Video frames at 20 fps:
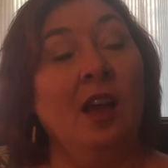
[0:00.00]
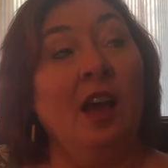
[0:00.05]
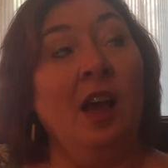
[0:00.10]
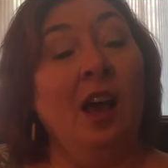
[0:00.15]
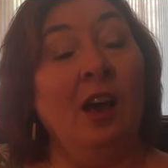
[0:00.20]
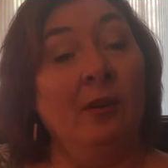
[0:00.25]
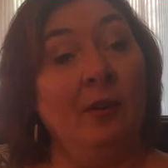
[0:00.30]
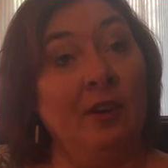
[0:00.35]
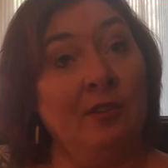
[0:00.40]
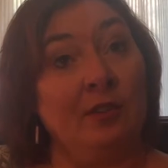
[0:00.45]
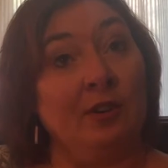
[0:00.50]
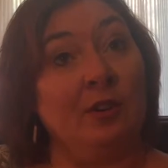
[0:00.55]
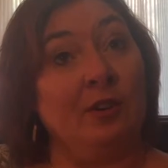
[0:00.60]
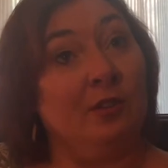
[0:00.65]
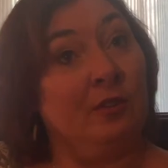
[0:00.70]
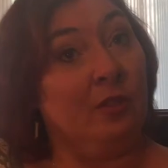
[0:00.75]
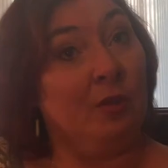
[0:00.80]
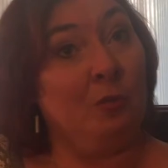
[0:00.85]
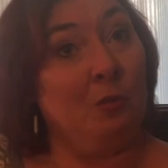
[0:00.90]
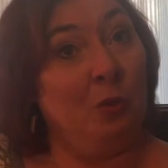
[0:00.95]

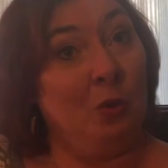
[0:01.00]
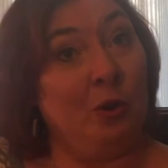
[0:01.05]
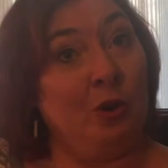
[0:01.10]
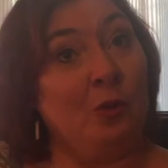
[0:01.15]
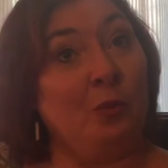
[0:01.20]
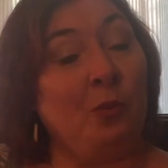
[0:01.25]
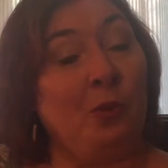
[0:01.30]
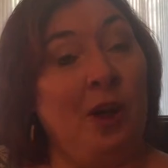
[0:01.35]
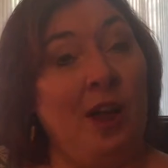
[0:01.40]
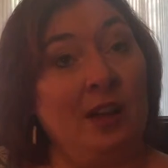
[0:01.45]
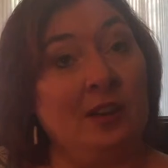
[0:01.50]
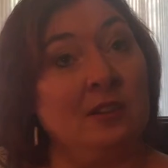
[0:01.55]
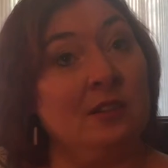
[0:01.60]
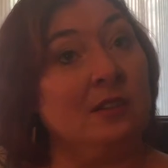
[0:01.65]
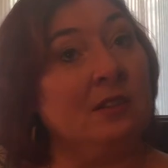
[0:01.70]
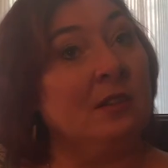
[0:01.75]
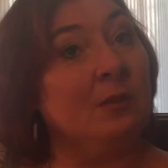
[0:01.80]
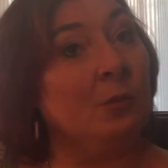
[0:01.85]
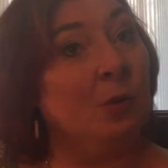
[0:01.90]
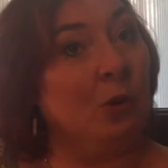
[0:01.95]
However, the more you
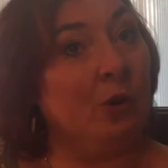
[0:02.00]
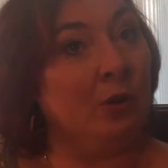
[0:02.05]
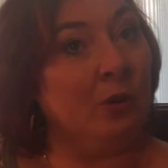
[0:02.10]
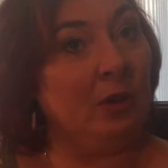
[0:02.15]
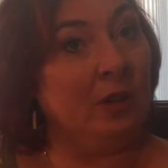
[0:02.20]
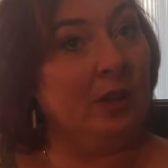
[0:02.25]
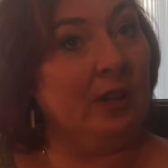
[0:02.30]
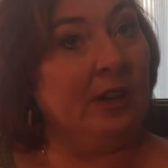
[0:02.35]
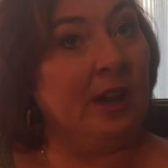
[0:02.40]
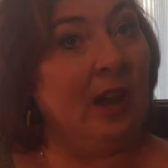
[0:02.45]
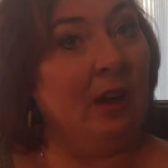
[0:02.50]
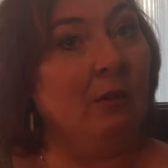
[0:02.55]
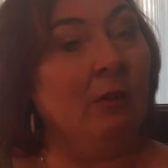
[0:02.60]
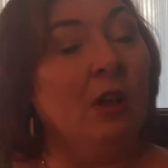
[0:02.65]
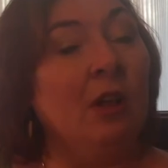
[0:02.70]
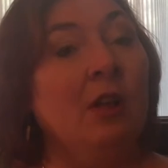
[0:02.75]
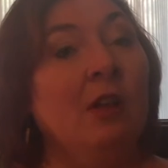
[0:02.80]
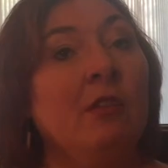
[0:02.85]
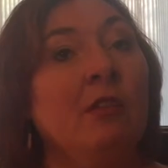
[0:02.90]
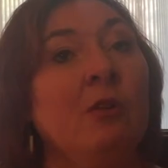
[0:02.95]
practice, the more you clean out,
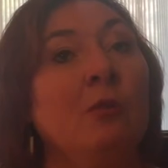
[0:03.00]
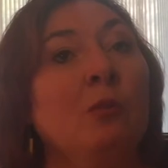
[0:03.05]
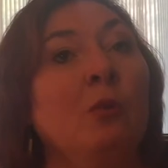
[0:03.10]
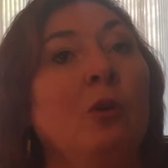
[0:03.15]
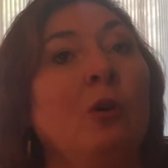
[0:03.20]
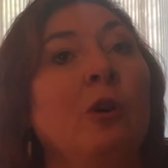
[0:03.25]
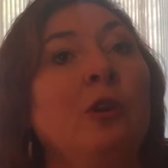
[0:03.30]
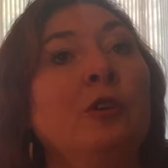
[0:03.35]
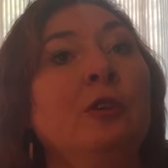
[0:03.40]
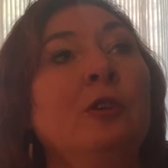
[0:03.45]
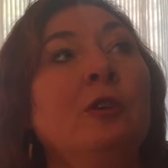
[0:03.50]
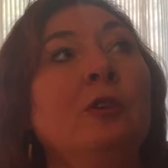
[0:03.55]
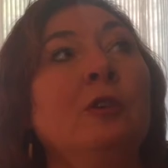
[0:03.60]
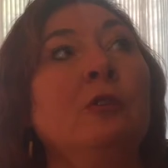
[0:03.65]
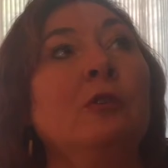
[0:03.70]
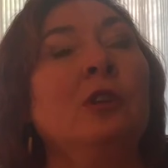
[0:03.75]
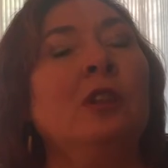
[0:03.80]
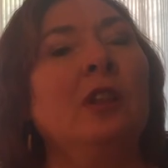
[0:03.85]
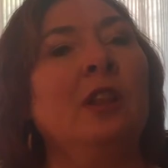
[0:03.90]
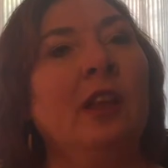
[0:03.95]
the more
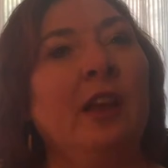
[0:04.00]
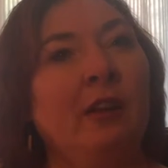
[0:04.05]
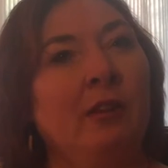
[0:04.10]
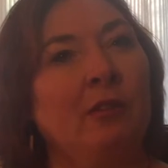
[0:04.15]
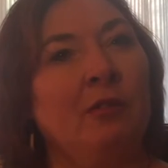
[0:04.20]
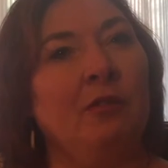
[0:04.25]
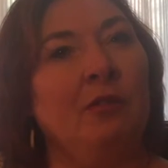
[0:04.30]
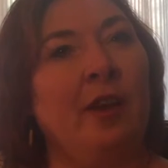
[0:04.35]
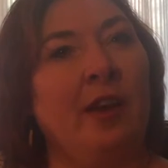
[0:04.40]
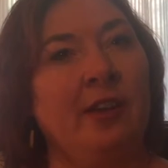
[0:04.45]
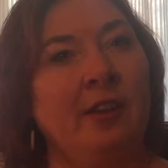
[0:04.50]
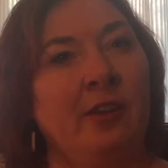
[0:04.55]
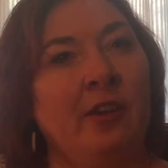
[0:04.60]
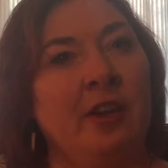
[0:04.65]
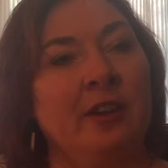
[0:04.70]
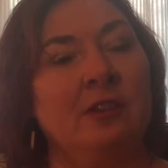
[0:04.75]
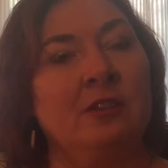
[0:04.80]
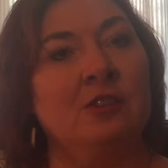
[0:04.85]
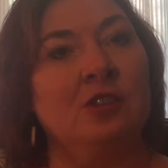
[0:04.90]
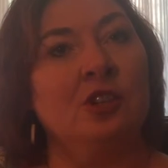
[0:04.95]
you clarify your
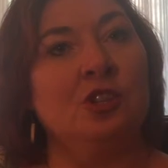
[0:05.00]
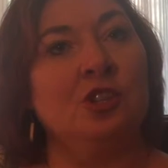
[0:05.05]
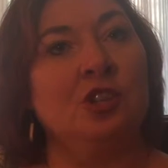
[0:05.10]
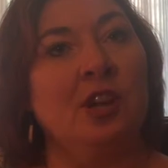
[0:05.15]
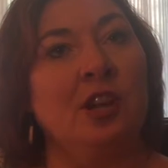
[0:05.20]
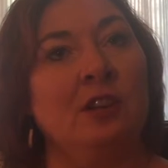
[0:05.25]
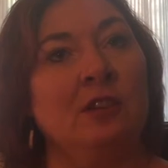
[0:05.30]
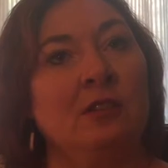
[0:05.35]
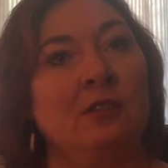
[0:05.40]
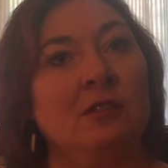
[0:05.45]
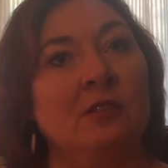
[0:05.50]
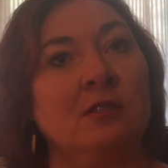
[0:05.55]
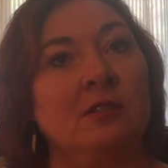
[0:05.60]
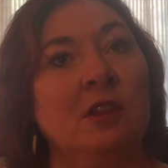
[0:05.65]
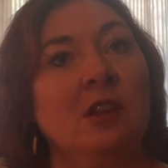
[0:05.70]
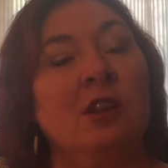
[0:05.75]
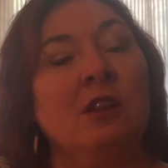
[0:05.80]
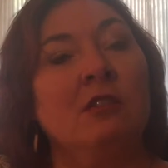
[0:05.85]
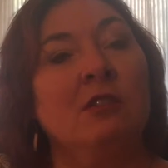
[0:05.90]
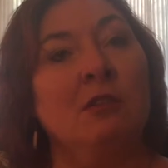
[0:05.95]
energy channels,
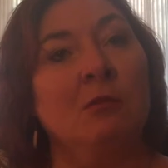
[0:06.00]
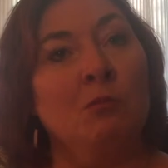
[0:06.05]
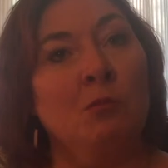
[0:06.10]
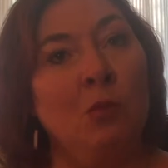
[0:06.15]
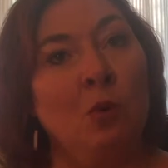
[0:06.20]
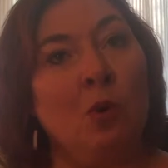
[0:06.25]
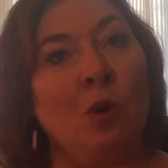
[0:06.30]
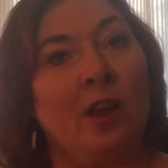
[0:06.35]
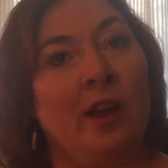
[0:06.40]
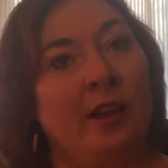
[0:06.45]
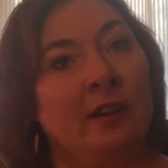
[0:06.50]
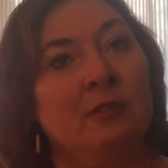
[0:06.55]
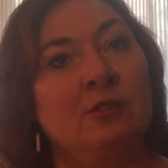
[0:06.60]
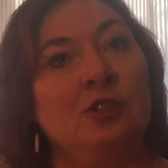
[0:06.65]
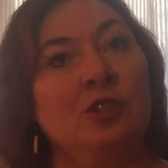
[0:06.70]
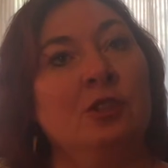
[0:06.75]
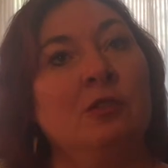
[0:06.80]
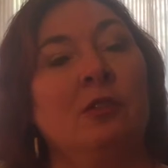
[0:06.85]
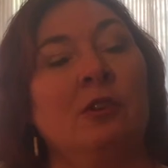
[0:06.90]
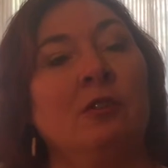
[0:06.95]
the more
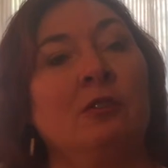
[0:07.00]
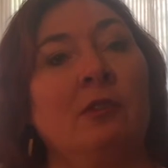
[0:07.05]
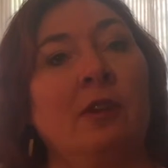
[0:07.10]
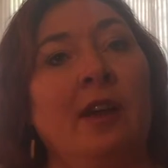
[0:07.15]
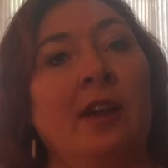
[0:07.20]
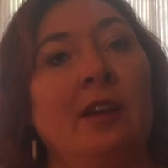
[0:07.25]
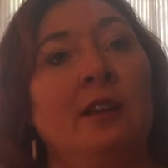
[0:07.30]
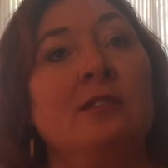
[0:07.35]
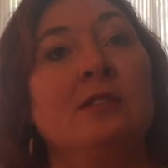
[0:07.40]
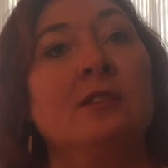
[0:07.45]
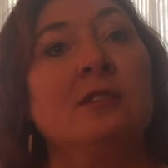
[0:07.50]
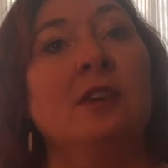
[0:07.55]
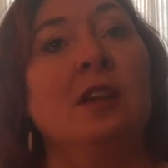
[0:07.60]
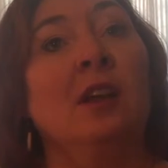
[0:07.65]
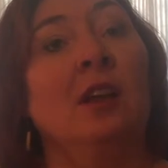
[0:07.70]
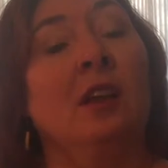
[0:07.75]
energy you can raise.